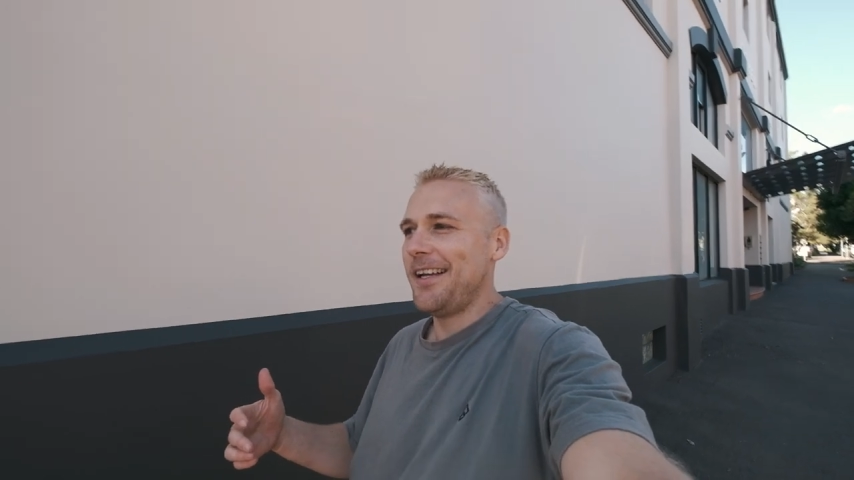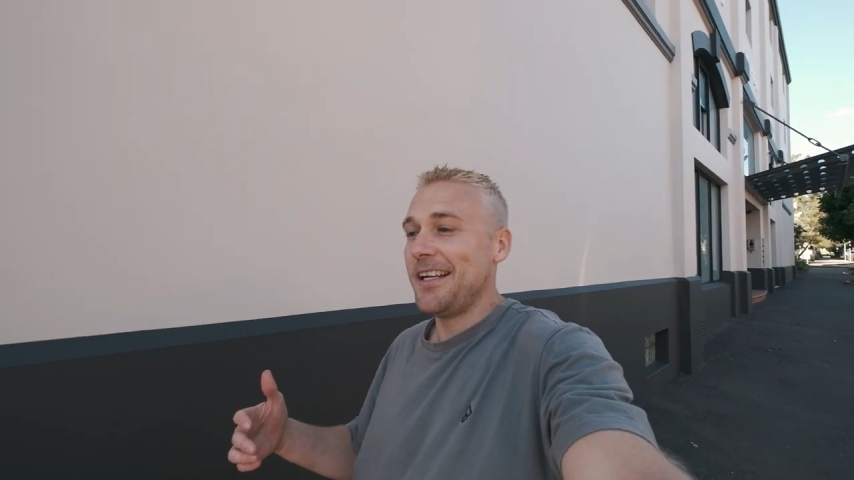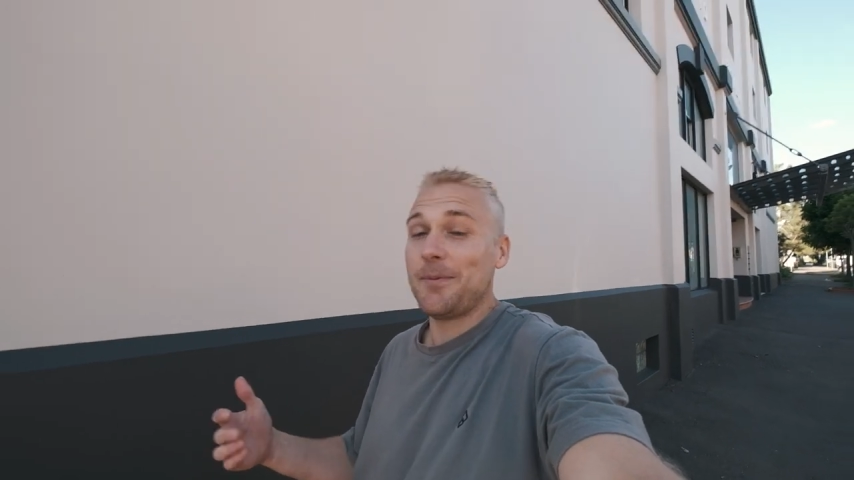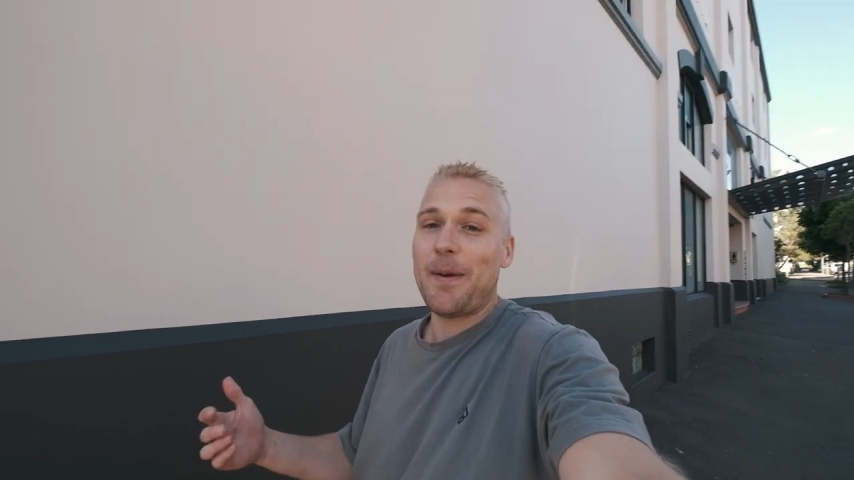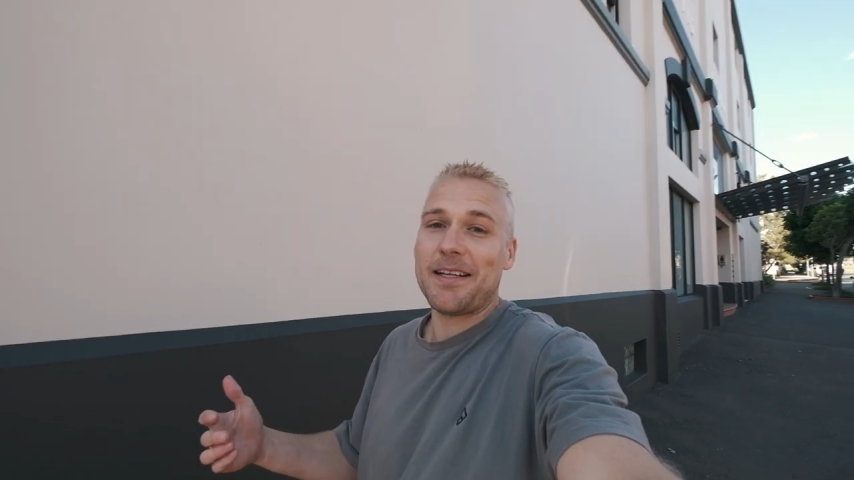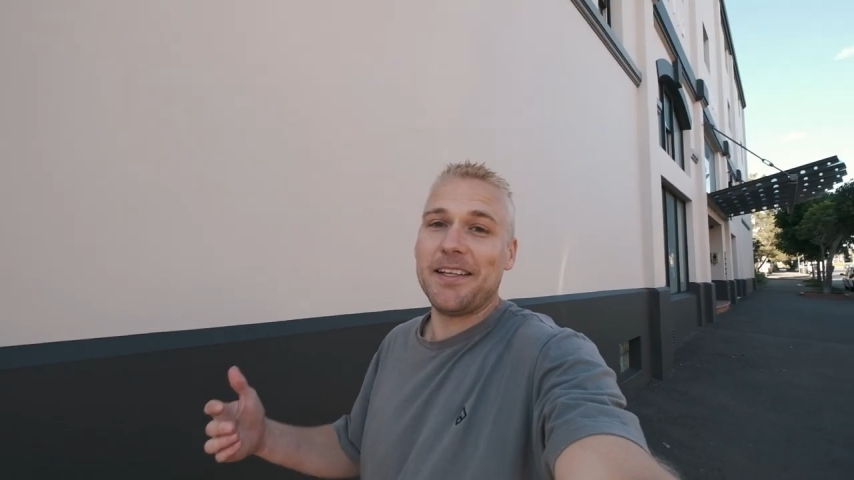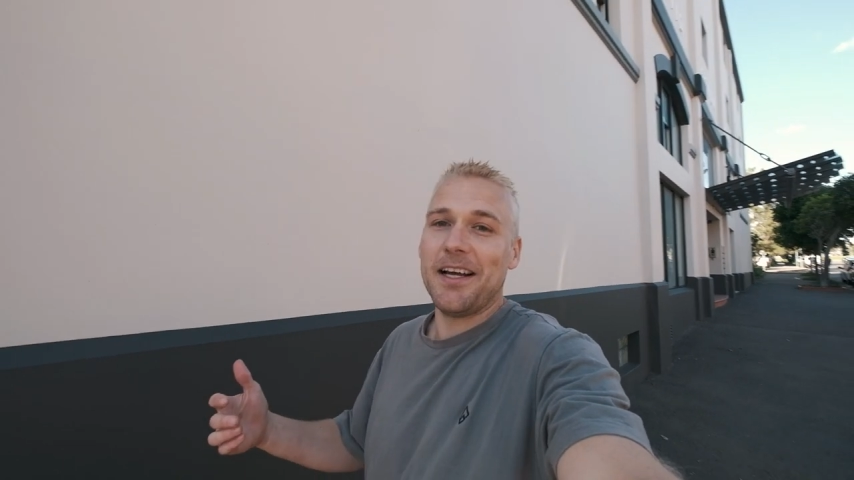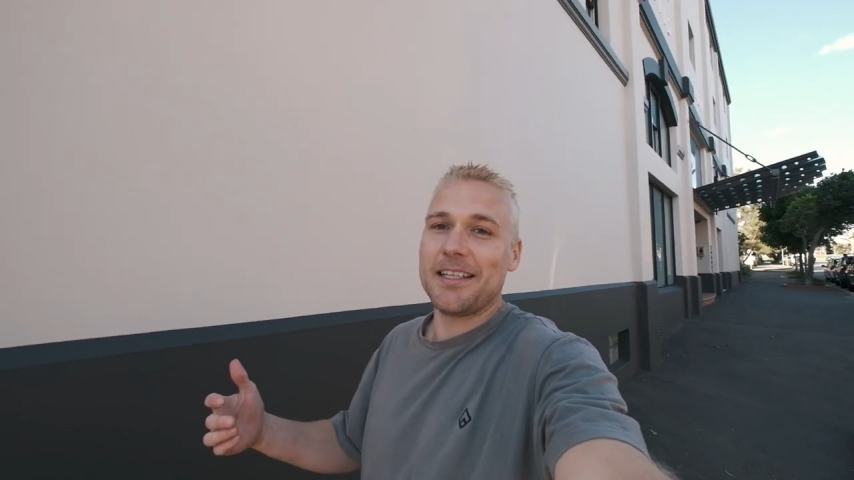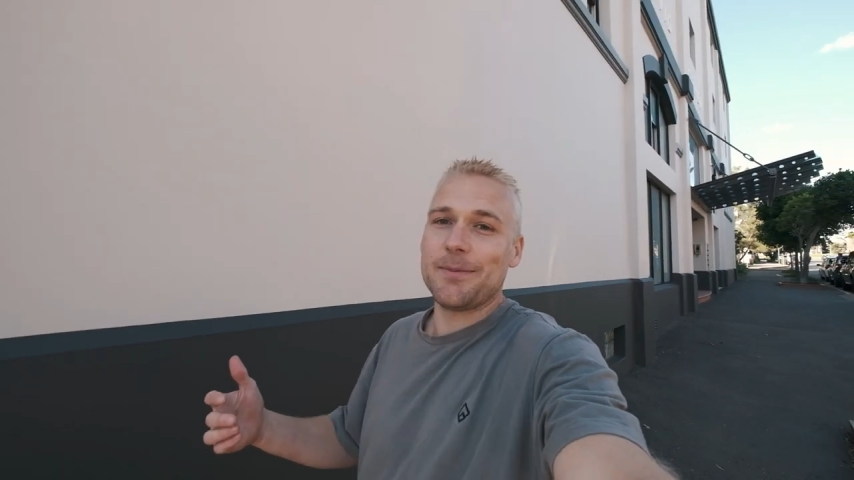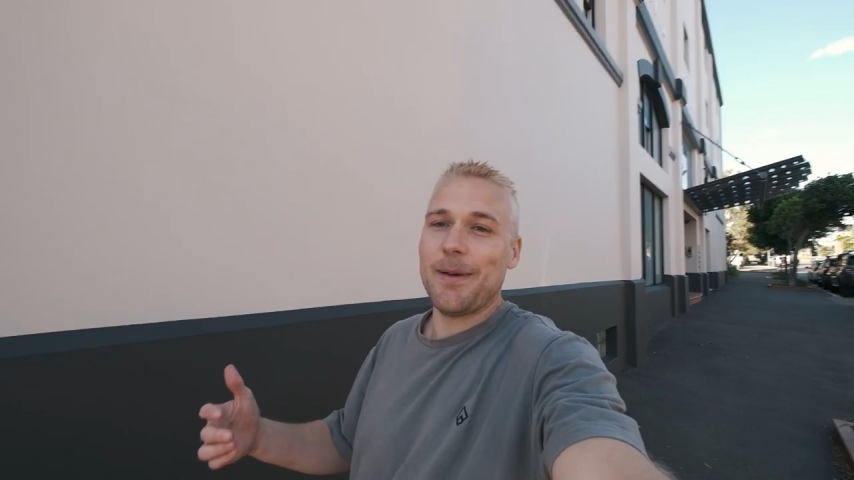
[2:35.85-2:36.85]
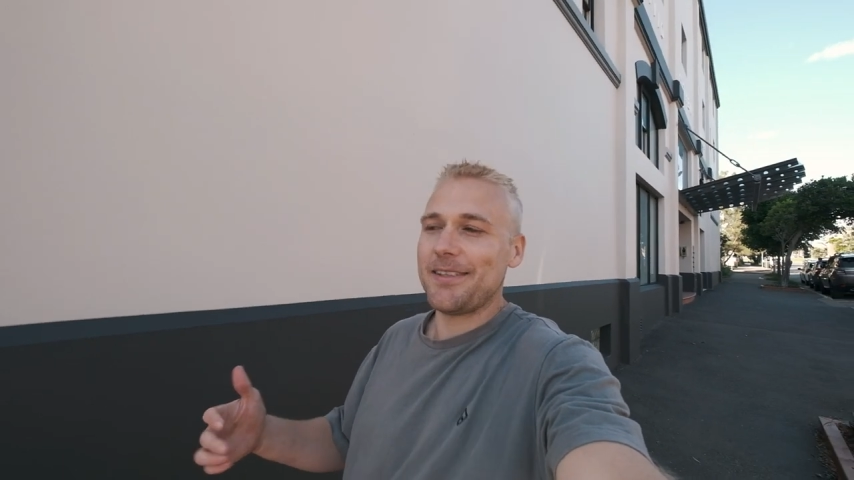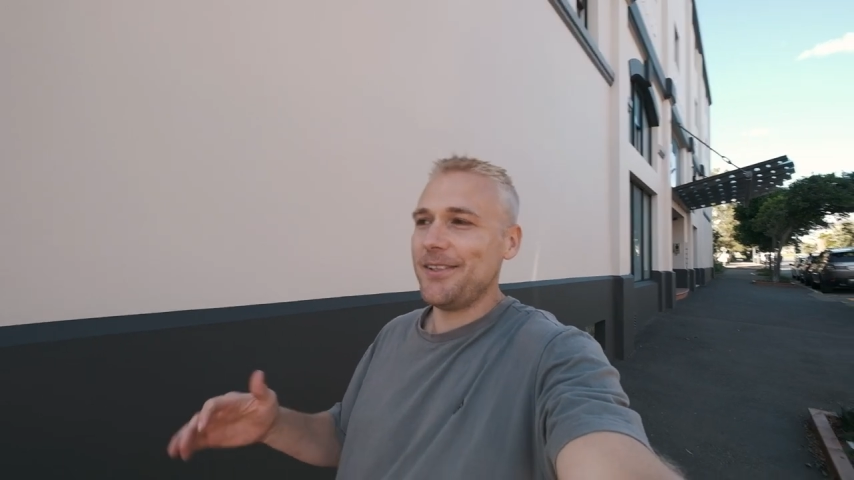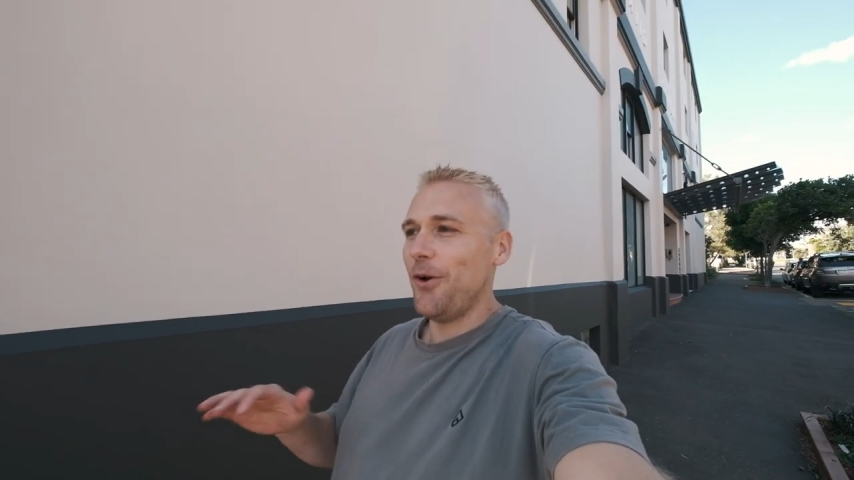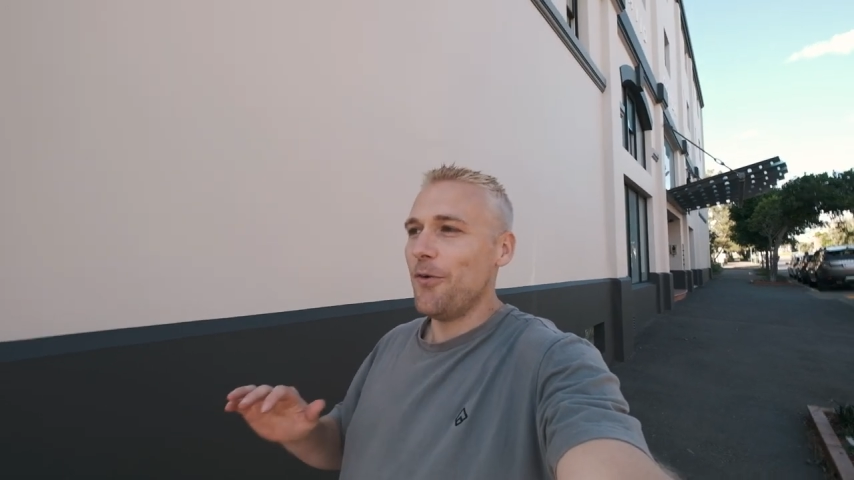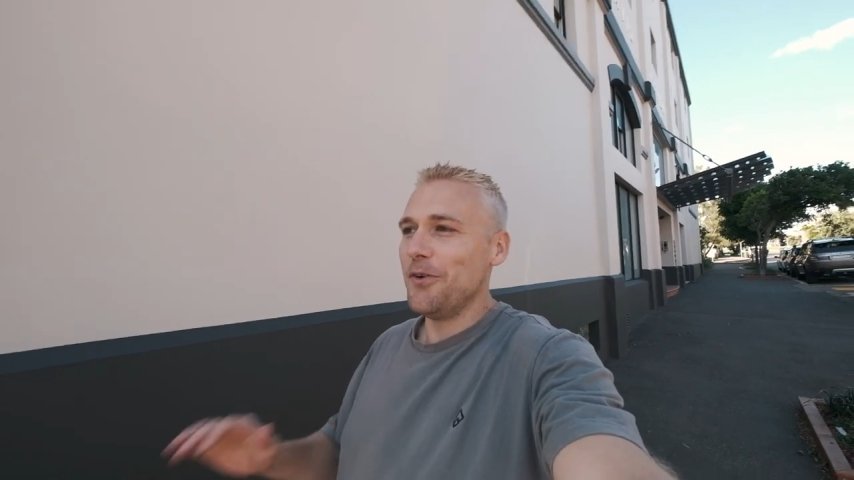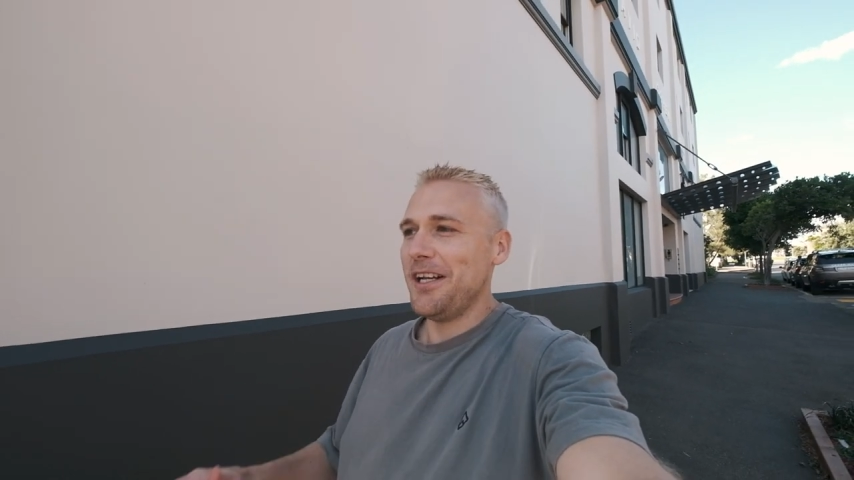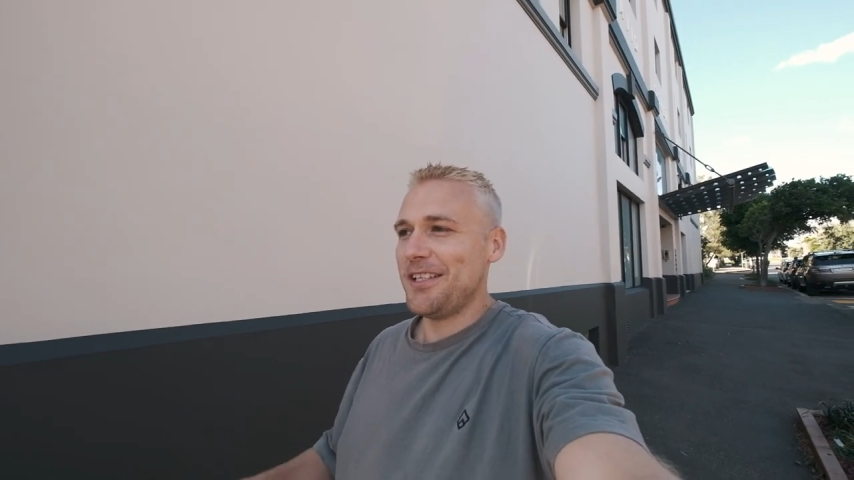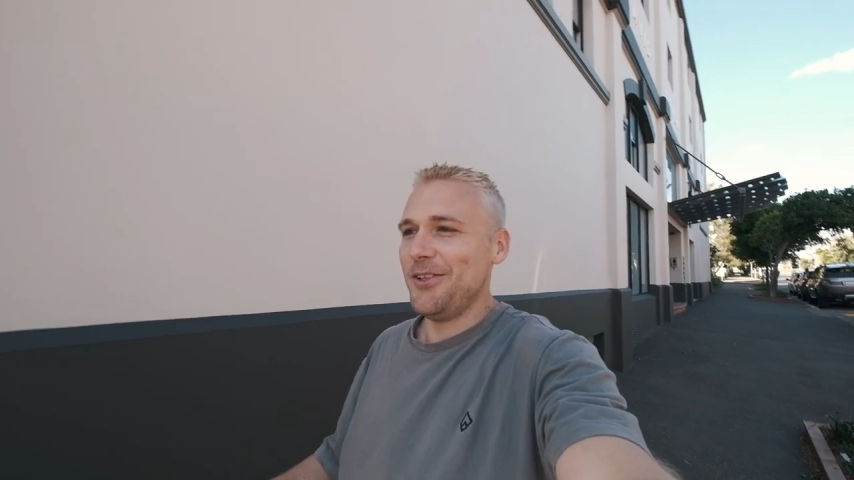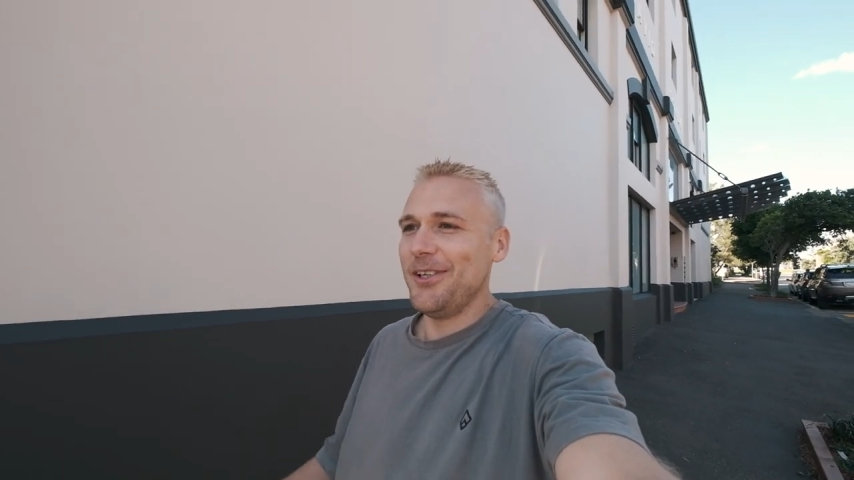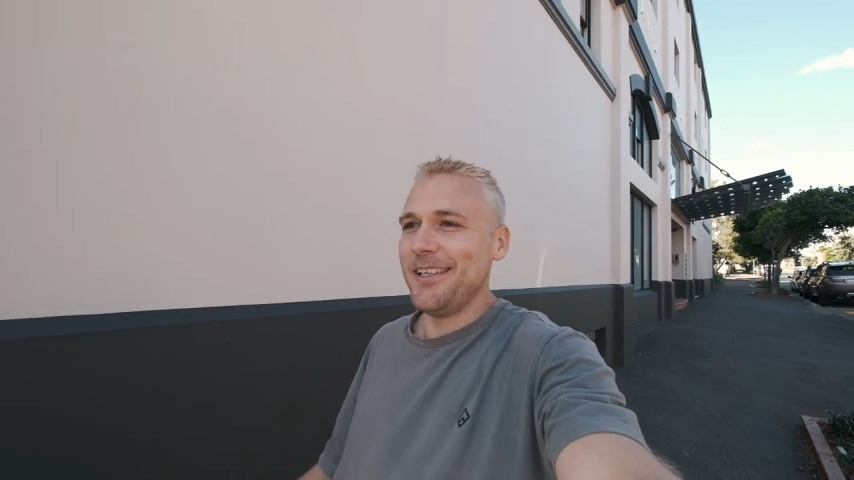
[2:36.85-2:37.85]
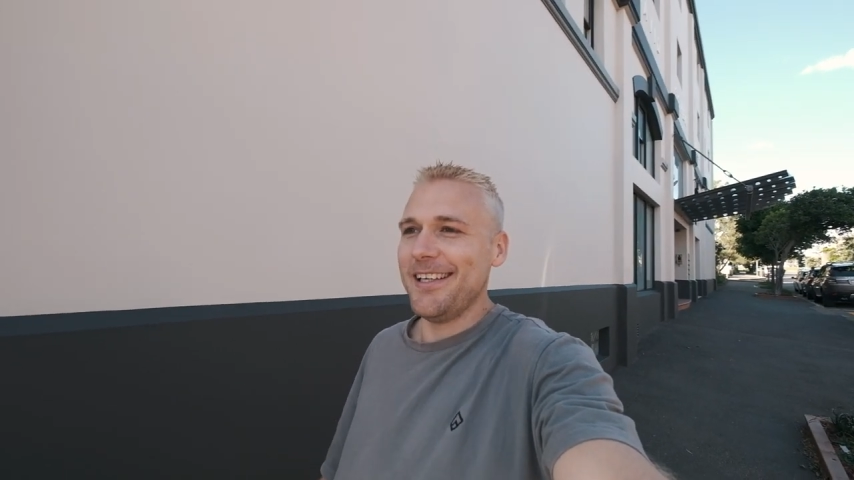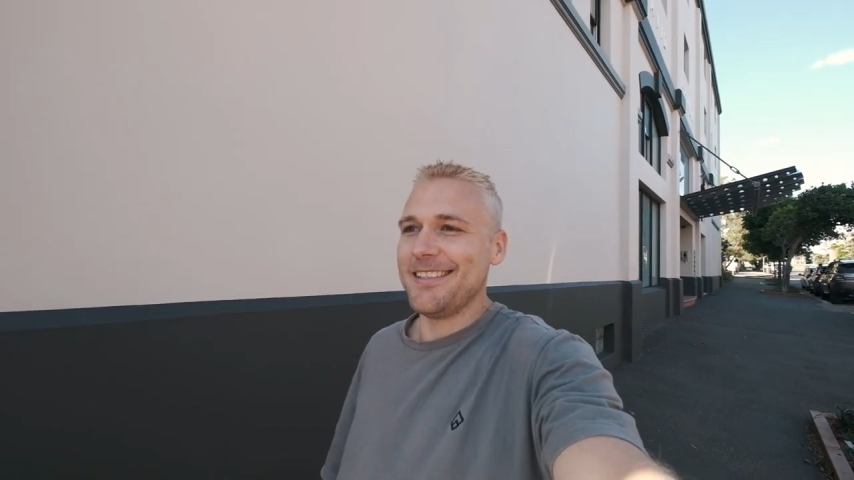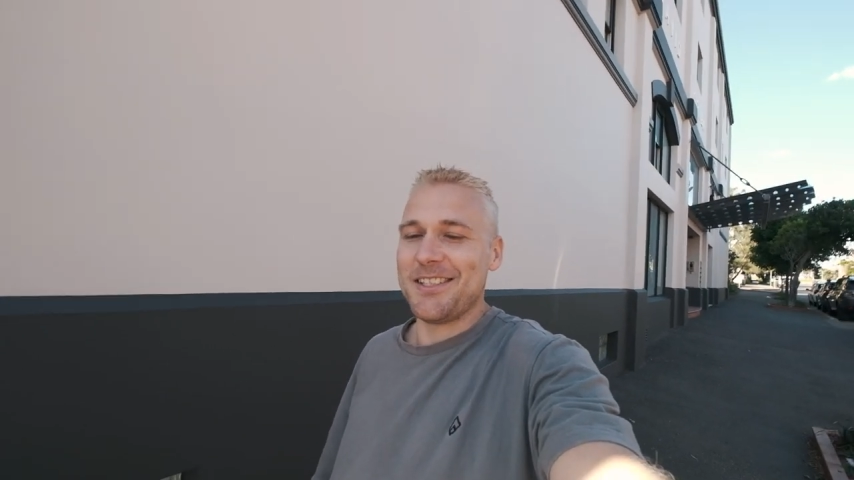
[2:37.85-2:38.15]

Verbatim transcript: expect the unexpected over the next thirty days,